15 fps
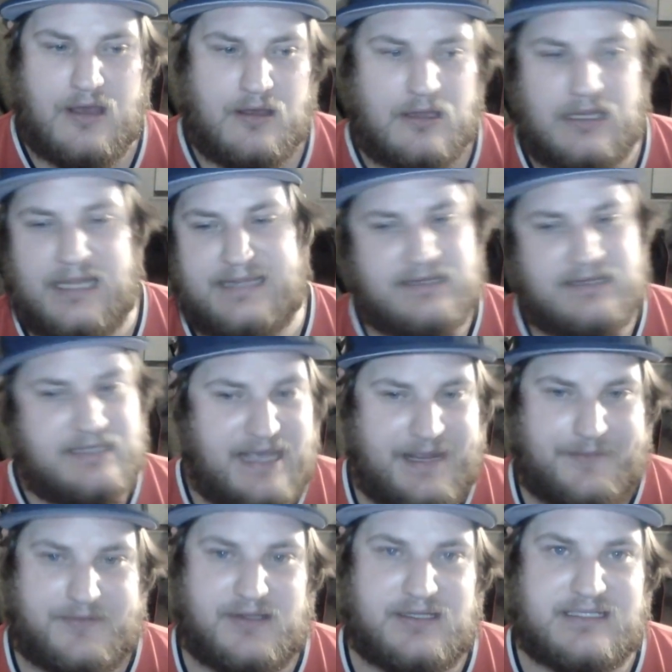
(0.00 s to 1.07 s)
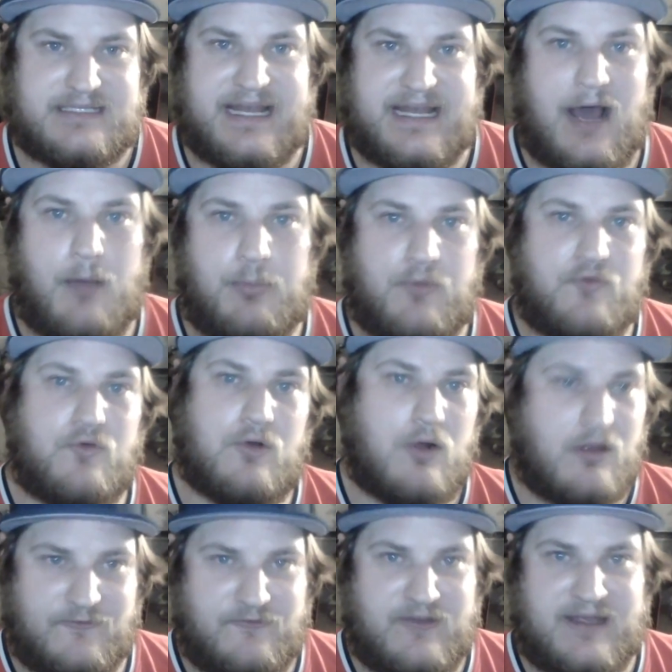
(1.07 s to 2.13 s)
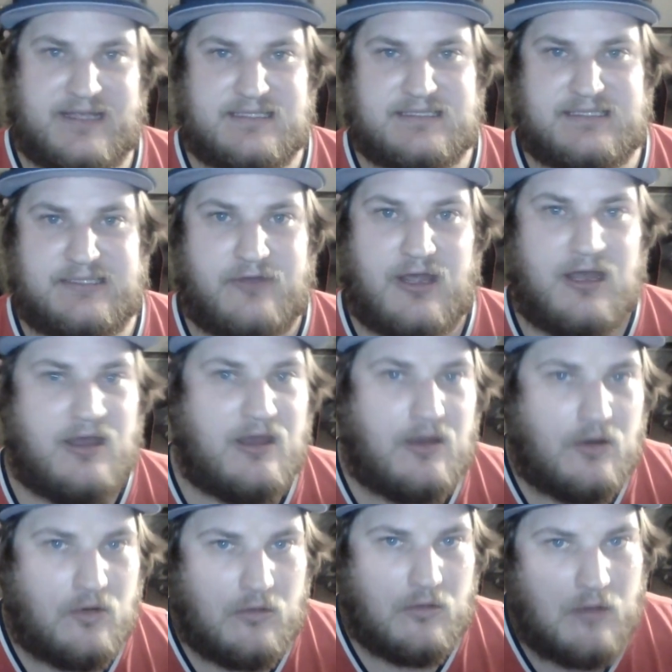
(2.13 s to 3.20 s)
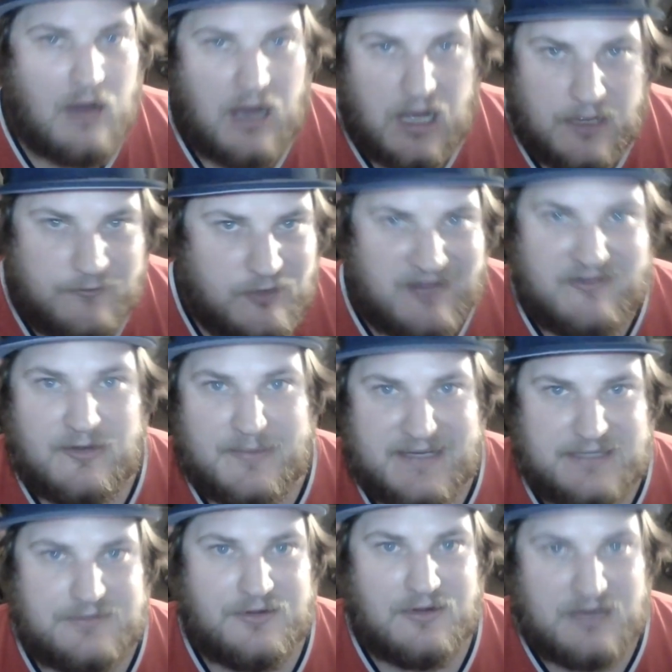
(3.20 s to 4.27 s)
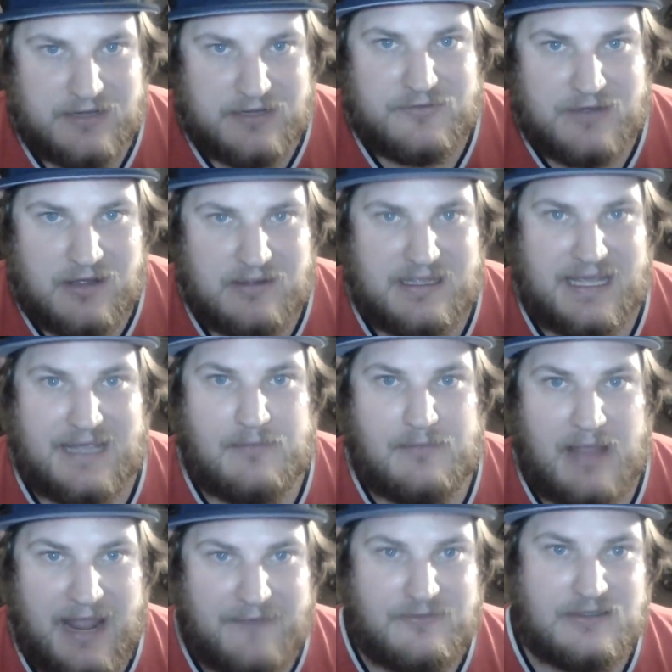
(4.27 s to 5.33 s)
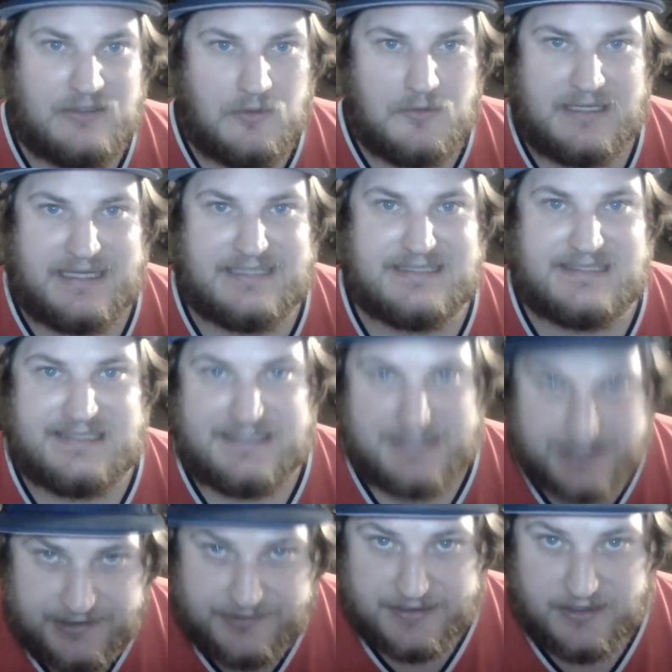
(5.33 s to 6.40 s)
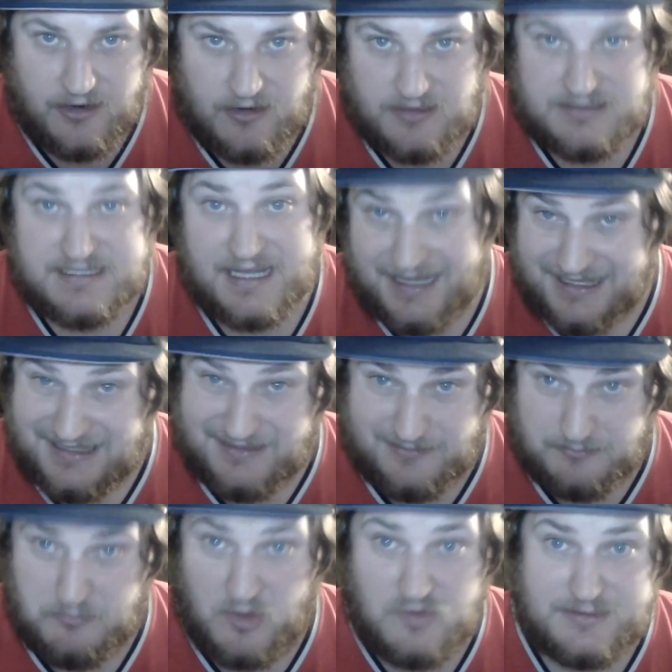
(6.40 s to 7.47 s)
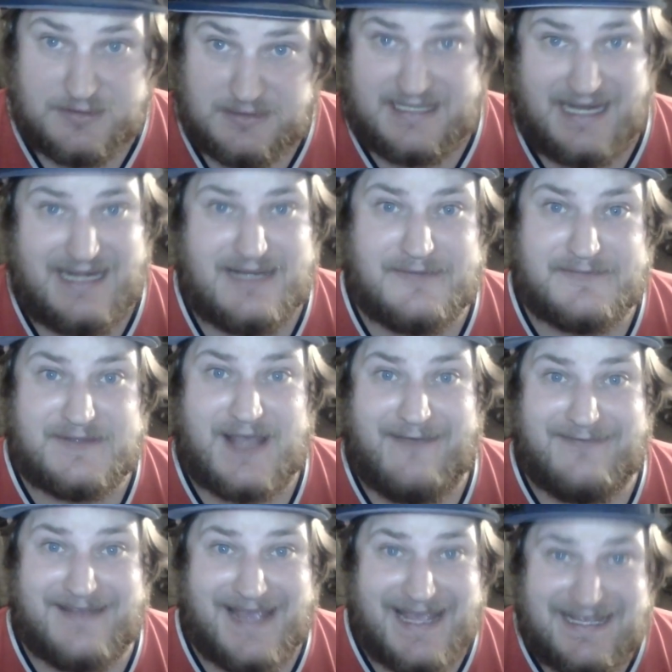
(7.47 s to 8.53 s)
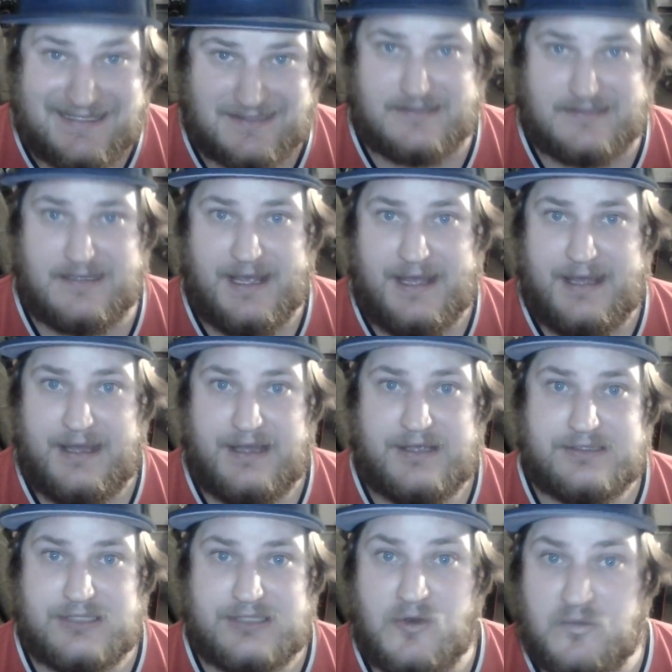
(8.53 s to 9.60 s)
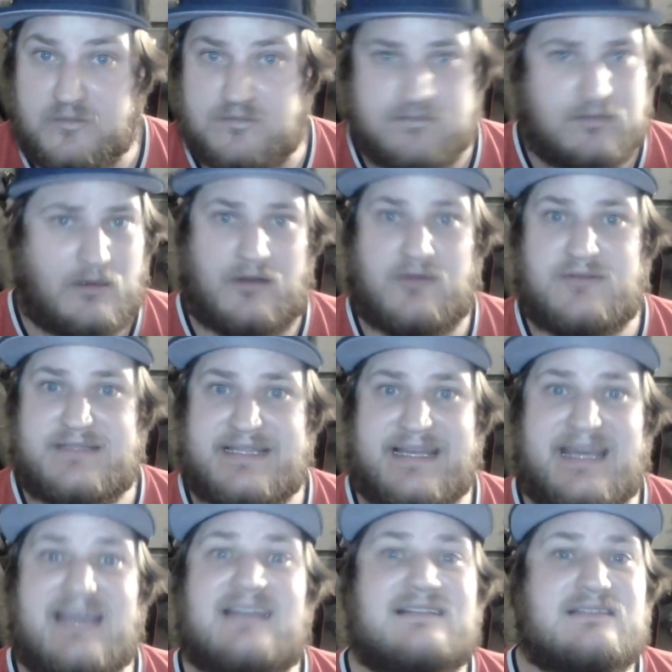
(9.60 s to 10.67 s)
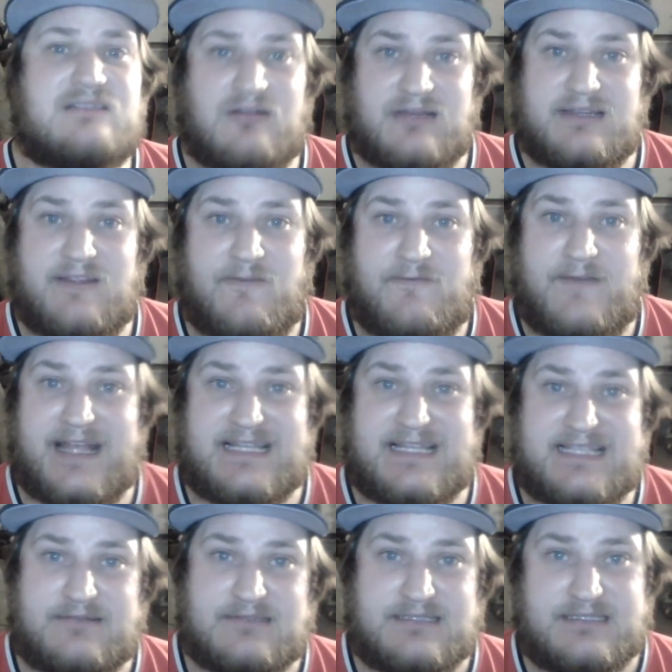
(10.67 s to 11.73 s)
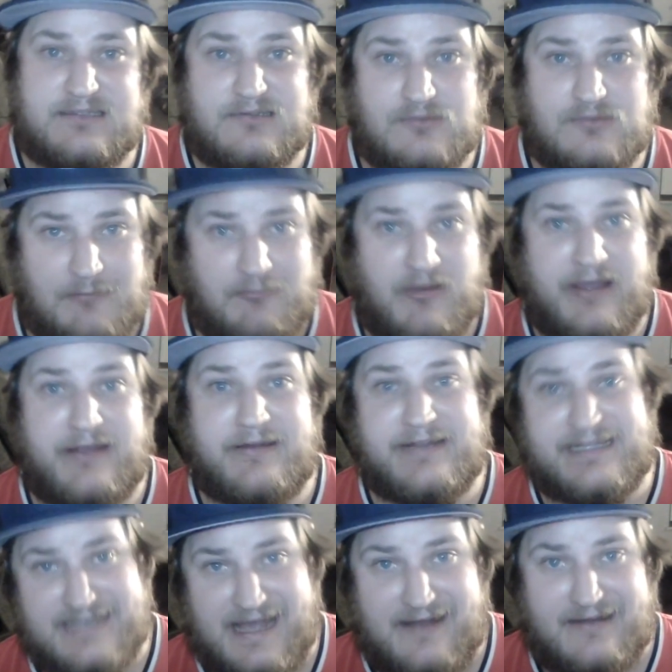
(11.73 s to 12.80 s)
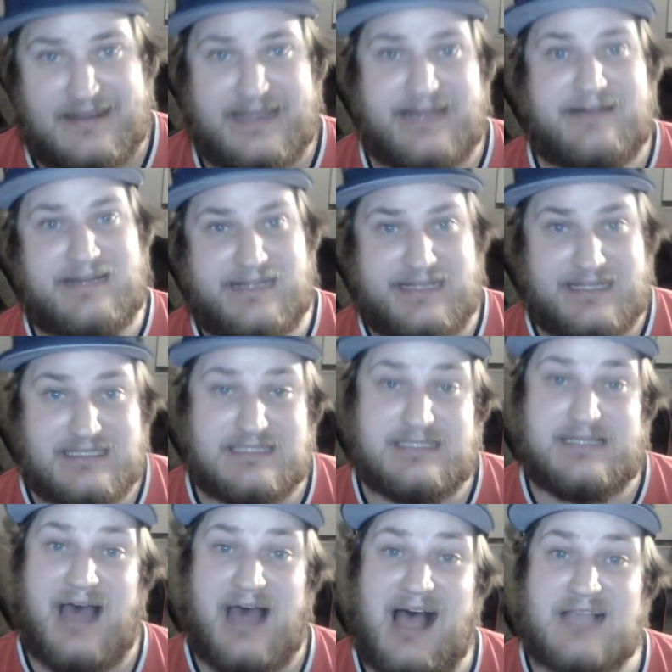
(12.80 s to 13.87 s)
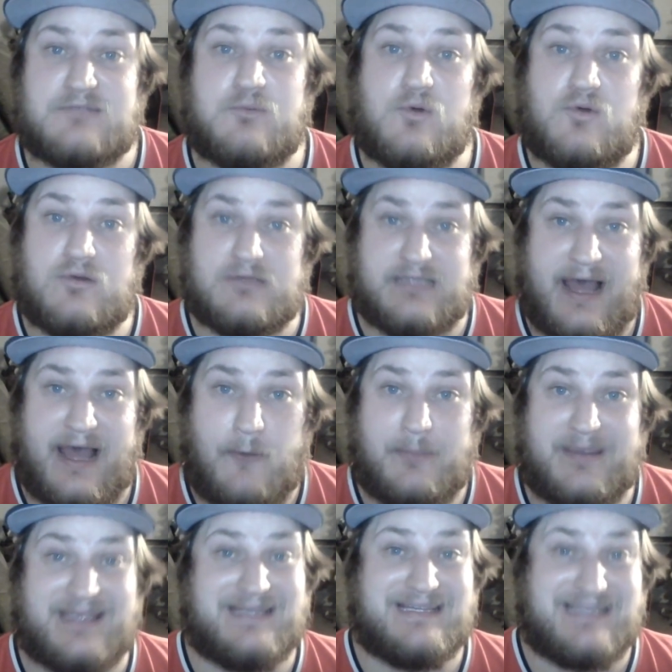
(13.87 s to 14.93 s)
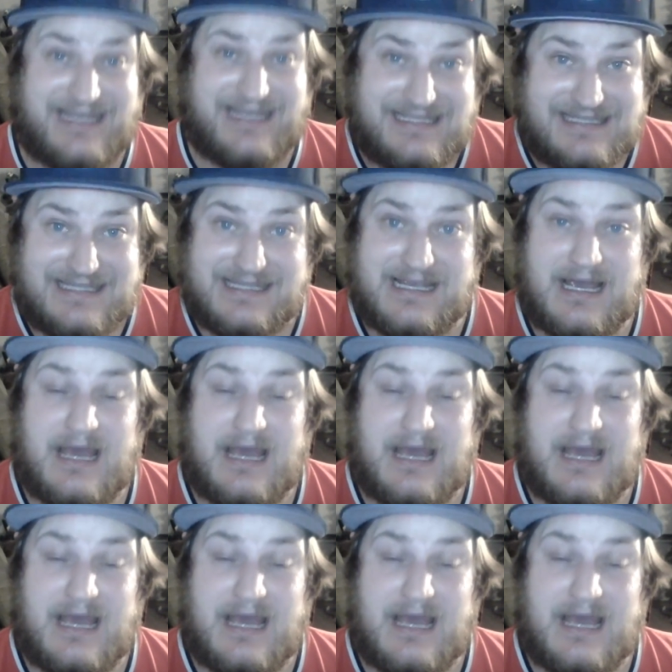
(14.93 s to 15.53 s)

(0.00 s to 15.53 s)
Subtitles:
let the ambulance get out before all the fans leave. If you've ever been to an NFL game, every door has security guards, and most stadiums have gates. So close the gates. Don't let the fans out till the player gets out of there and gets to the hospital and the help he needs.